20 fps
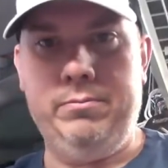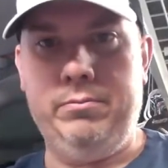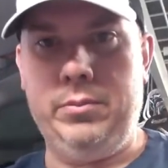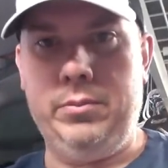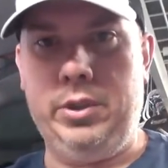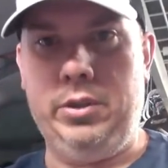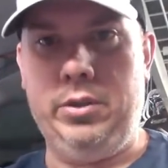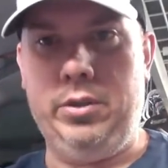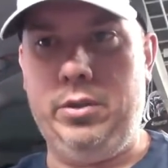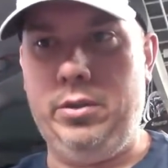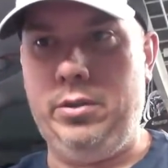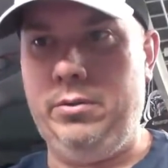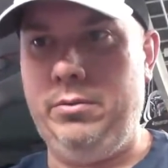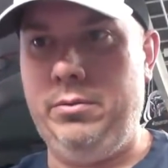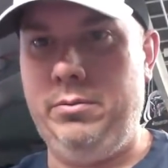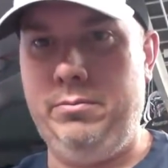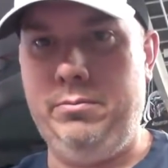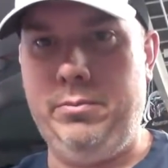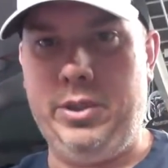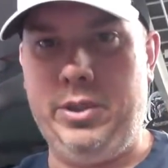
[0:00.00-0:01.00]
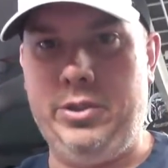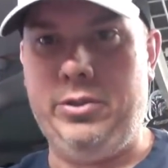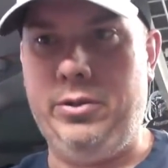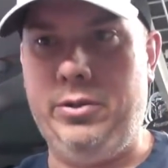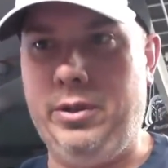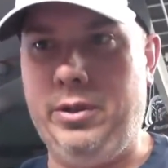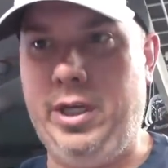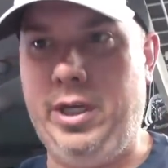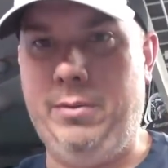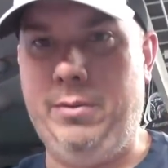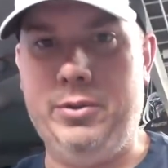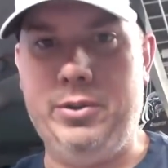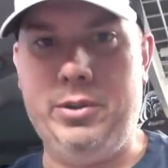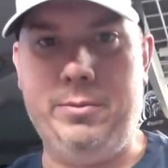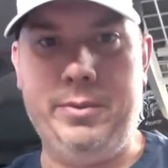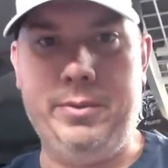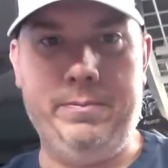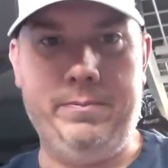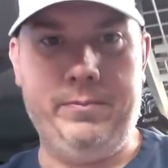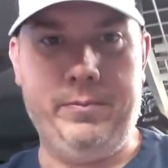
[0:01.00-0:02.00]
Yeah. Make sure the camera's on
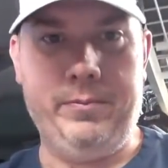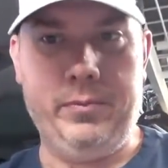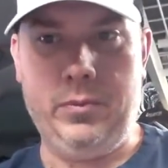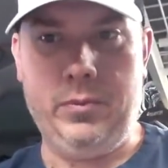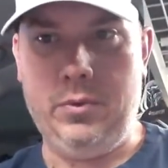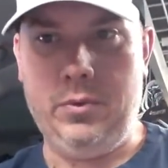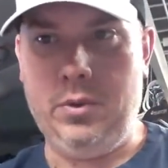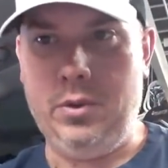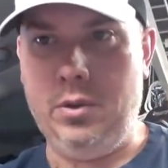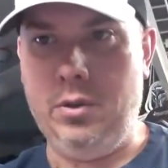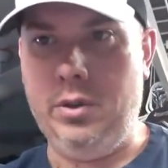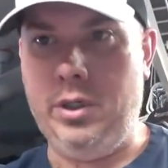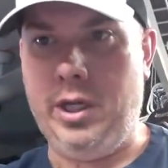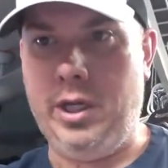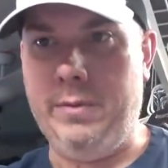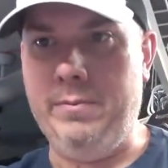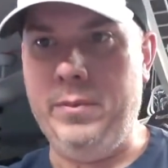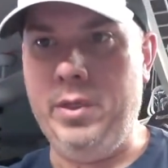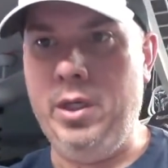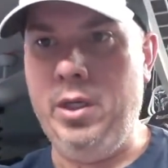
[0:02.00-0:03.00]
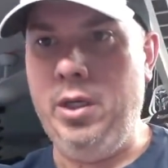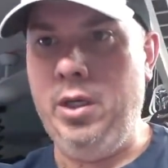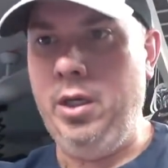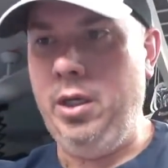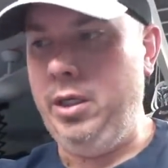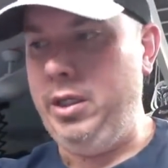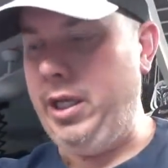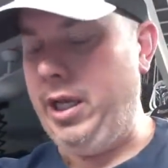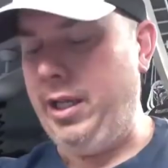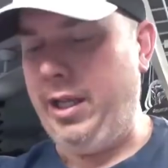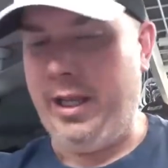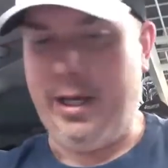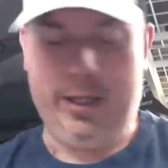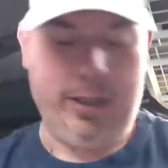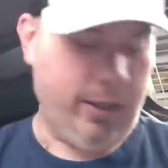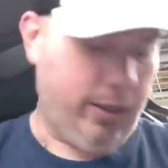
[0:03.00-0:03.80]
me. Okay. Yeah. Like,